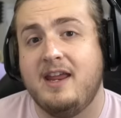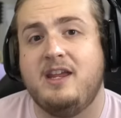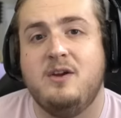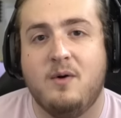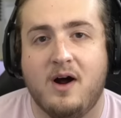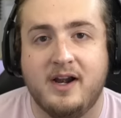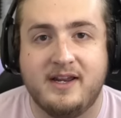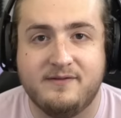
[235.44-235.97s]
you,
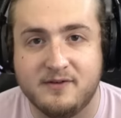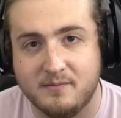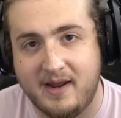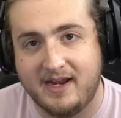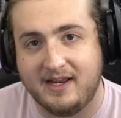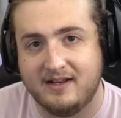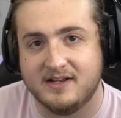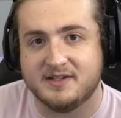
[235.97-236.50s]
Honey, for
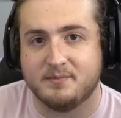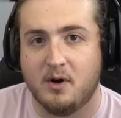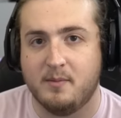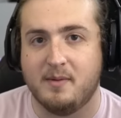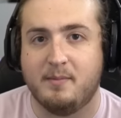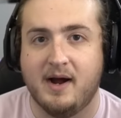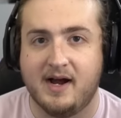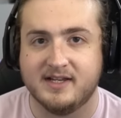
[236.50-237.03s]
making this moment
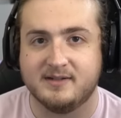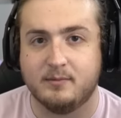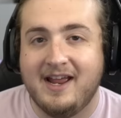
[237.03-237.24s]
possible.